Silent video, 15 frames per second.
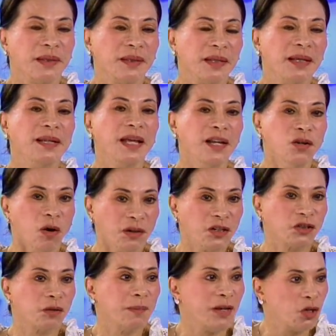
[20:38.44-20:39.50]
In, in order
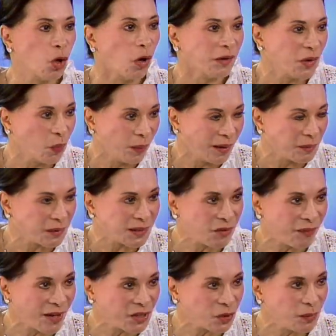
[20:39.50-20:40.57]
to make Cory Wayne, because
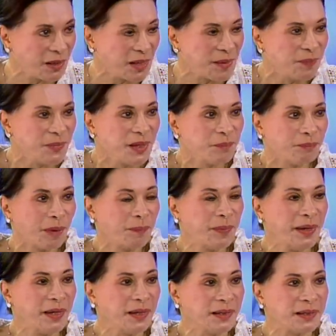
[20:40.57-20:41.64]
eventually
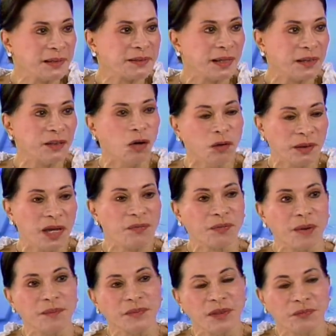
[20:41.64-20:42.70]
Peping said, okay,
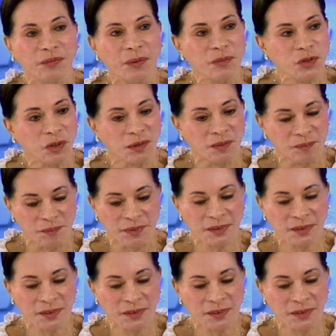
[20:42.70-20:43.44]
from, from your